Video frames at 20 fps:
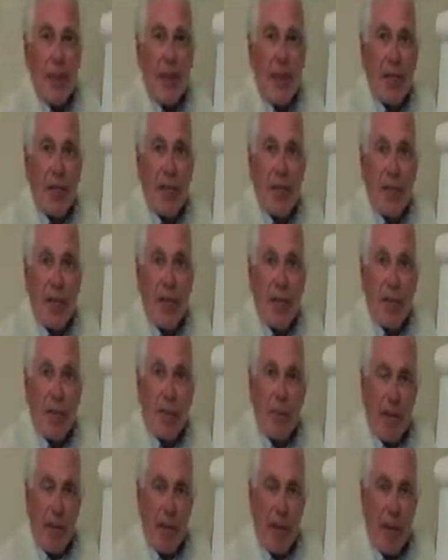They start
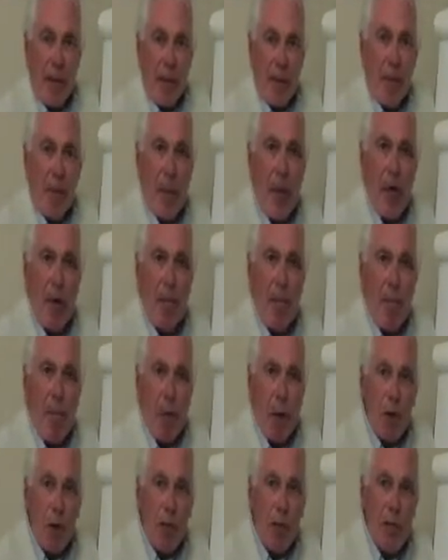to become
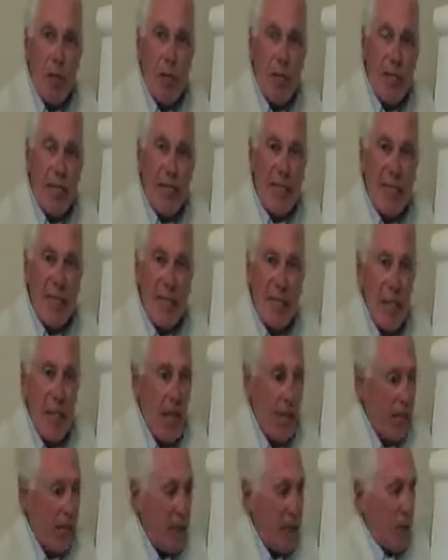emotionally
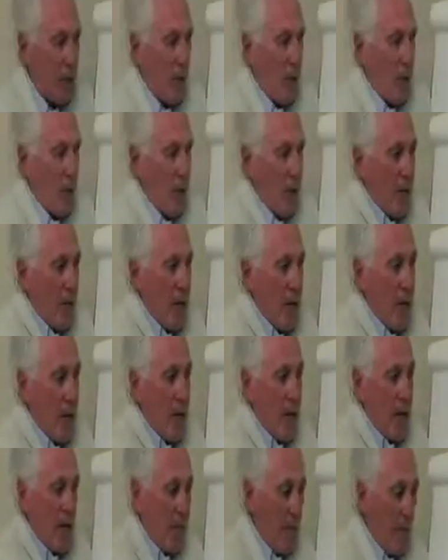detached from the
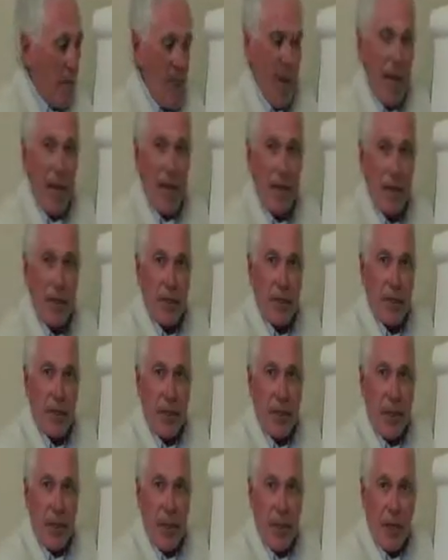impacts
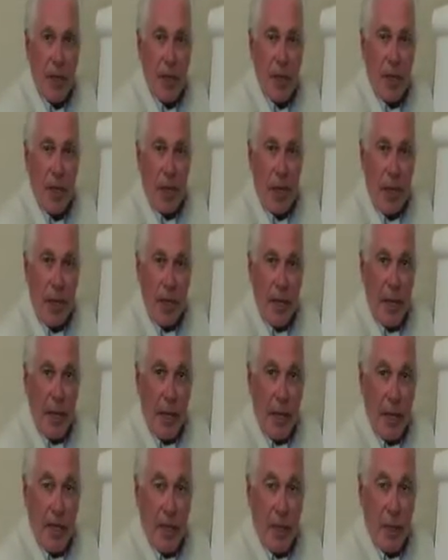that
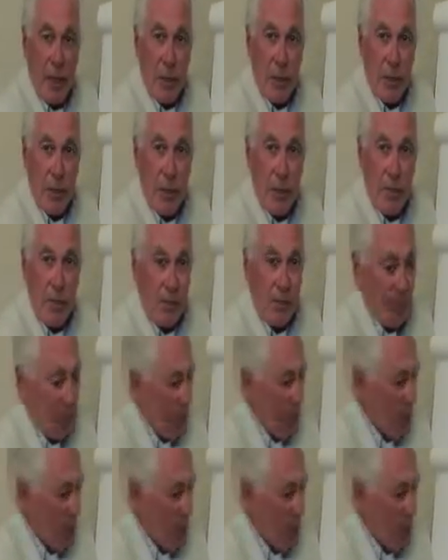get to them.